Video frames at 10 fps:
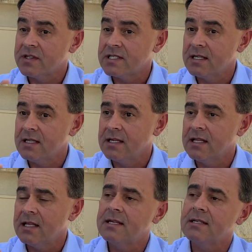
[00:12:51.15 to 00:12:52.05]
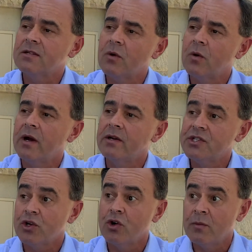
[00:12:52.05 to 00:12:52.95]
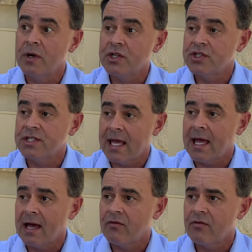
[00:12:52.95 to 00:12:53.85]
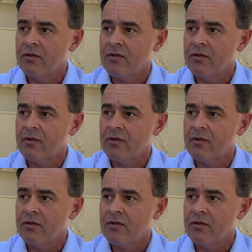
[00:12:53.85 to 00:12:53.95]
facility that doesn't require so much staff